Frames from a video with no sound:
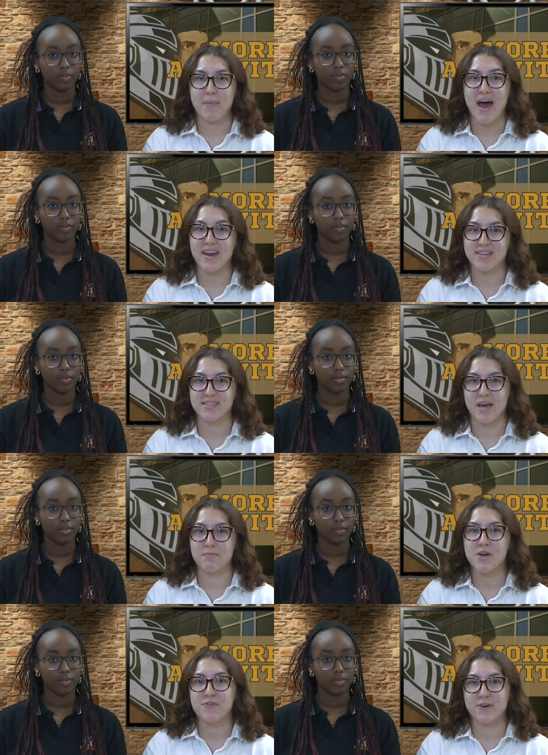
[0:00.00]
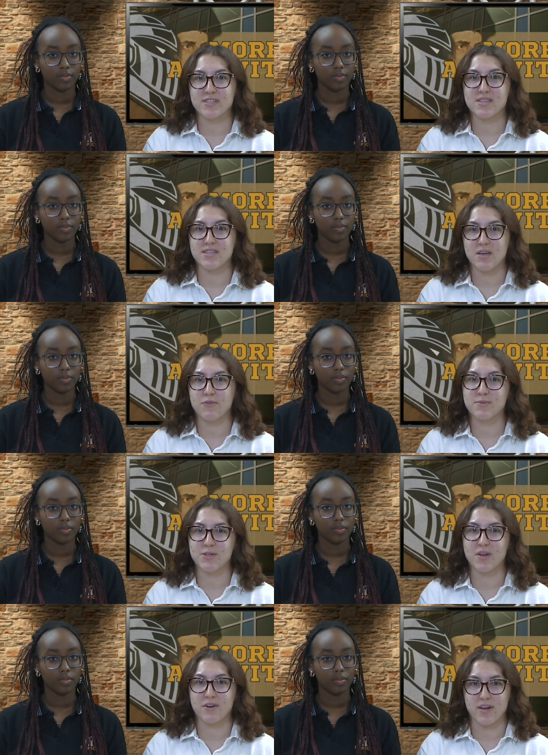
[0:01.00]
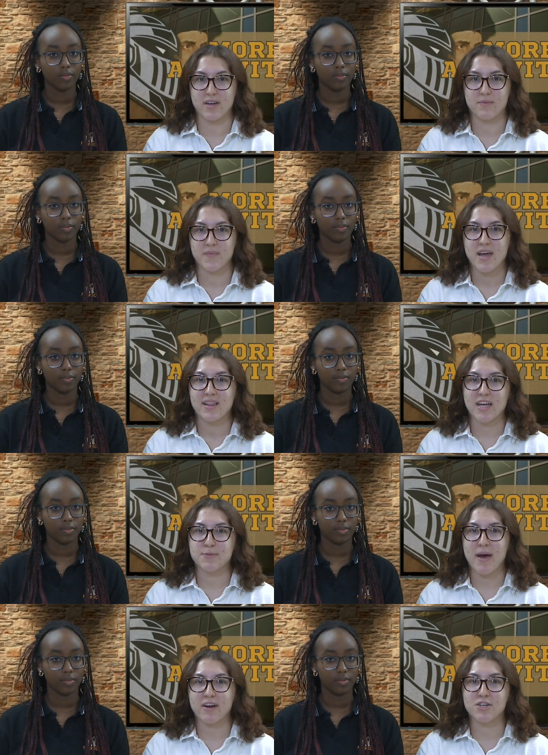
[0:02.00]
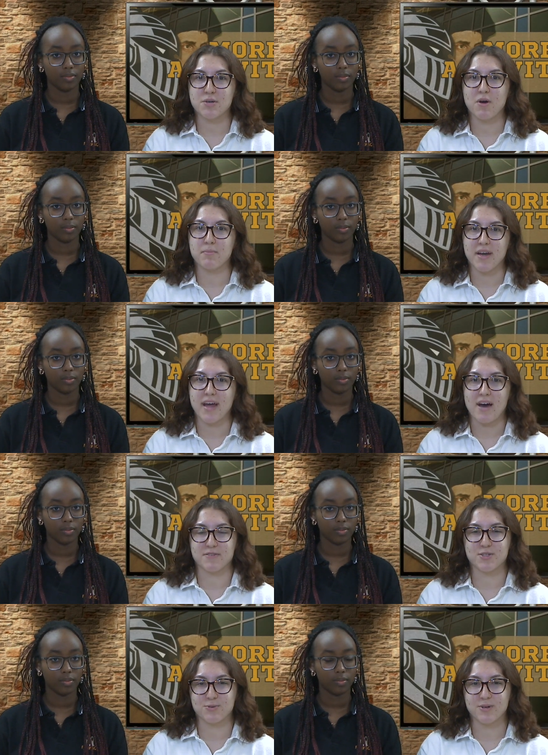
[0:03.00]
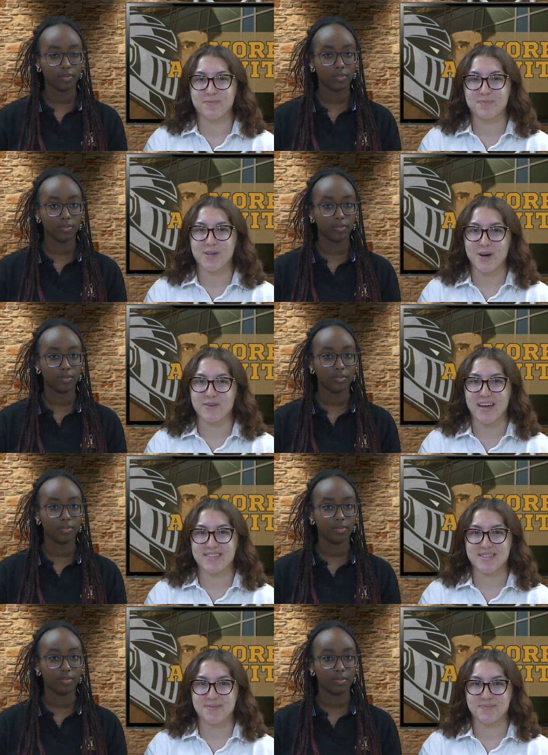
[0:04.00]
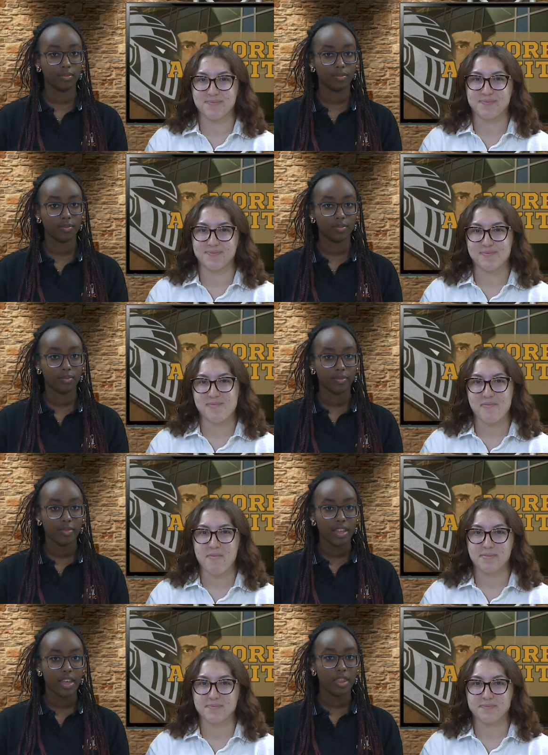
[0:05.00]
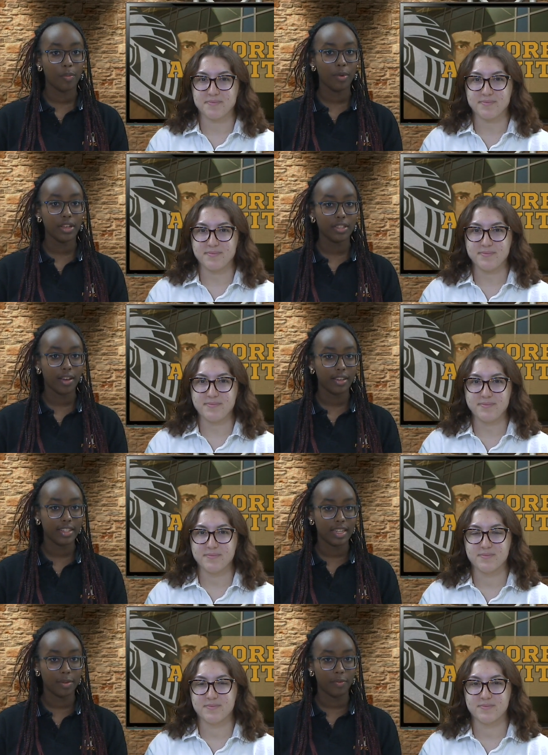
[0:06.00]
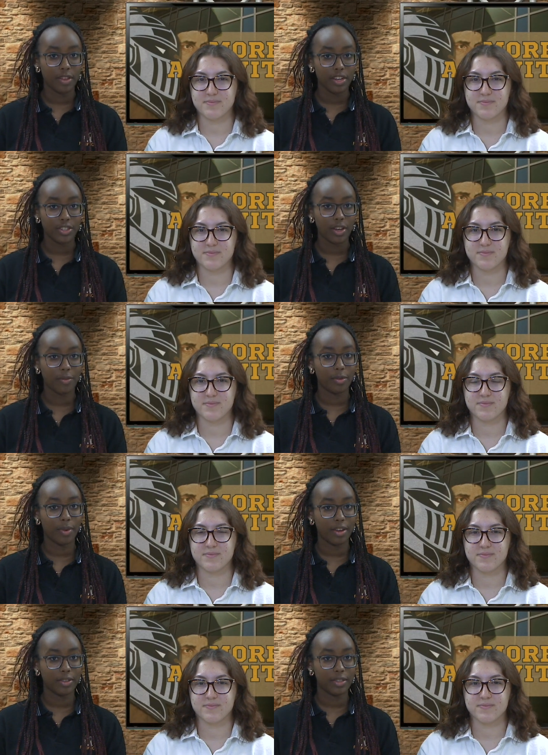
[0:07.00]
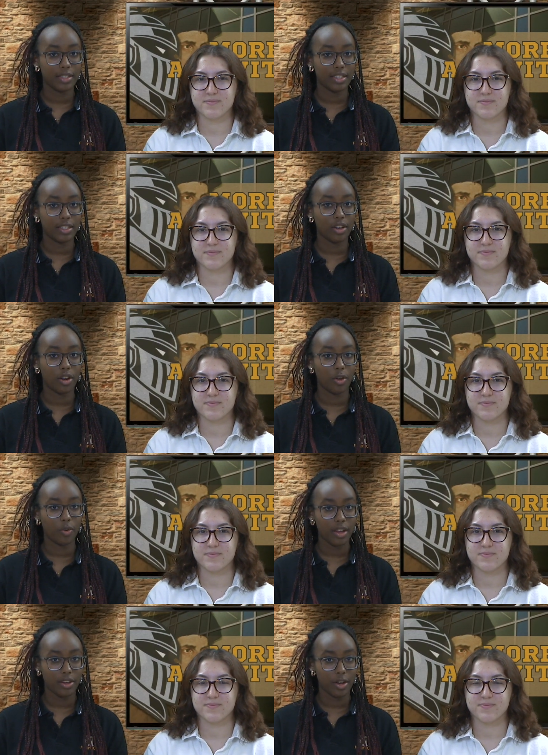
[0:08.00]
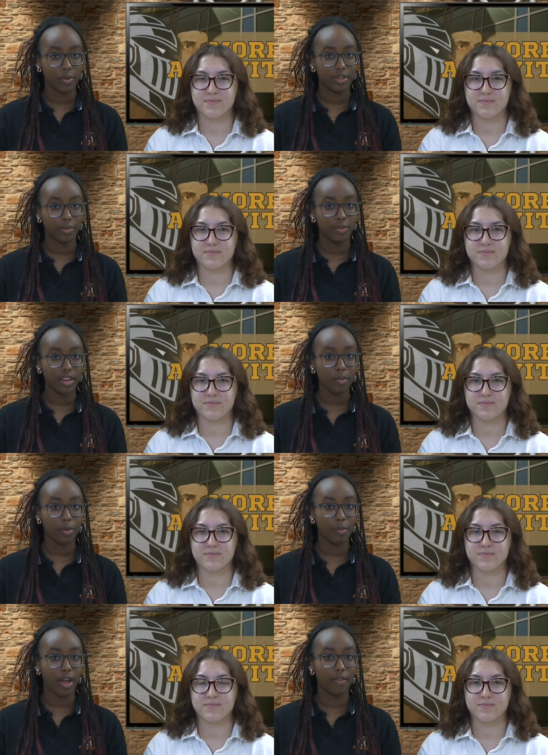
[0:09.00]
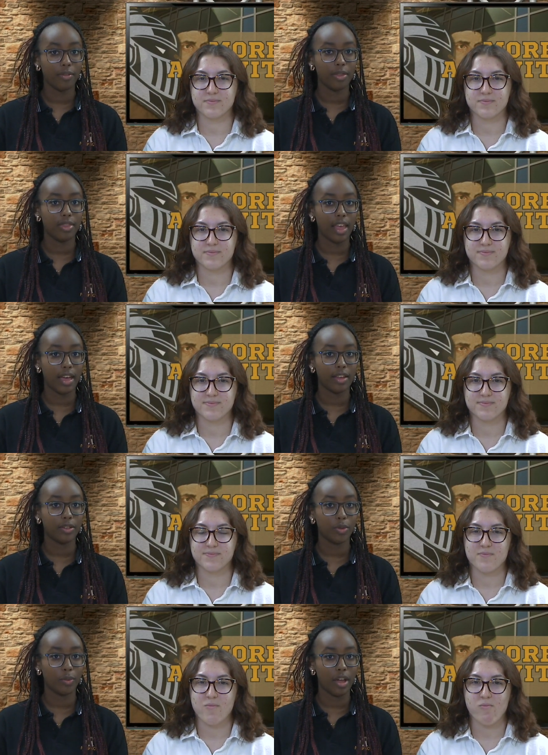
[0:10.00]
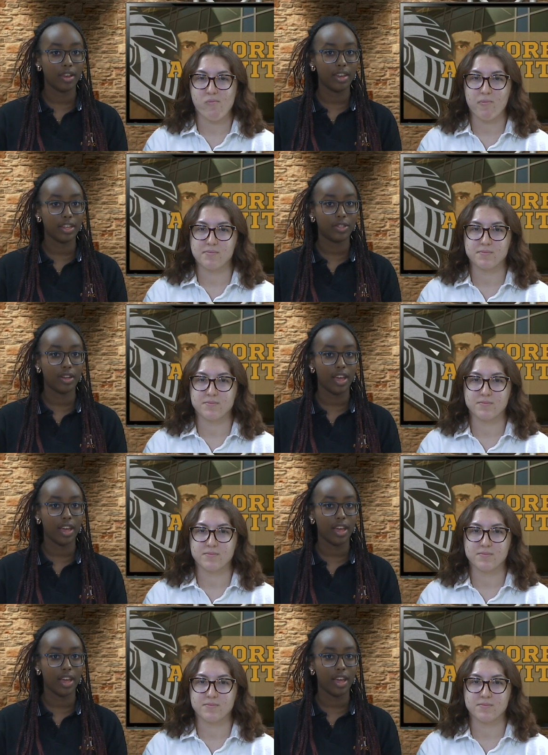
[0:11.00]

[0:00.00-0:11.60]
Speaker 1: at STM versus the team from Stoney Creek. Let's pack our gym on Monday after school. Go Knights!
Speaker 2: The boys hockey team finished off the regular season on a great note, defeating Burbach 9 to 1 yesterday